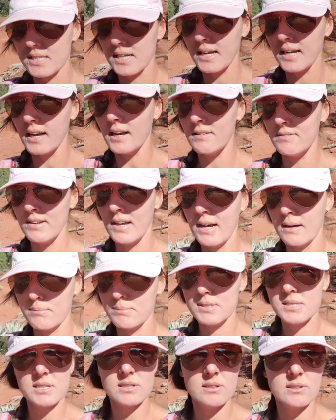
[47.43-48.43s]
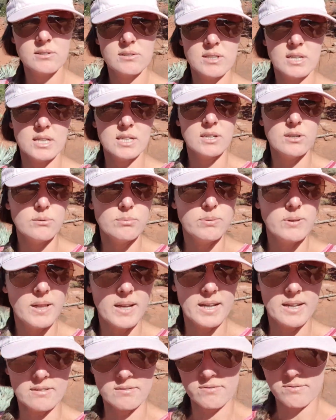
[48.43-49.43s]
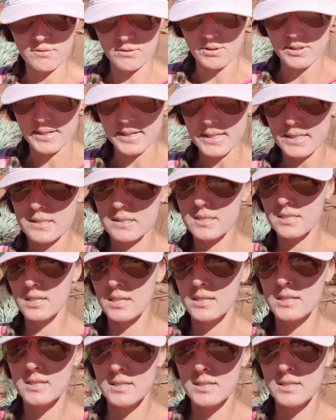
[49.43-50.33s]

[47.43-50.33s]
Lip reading: I have absolutely no plan for it.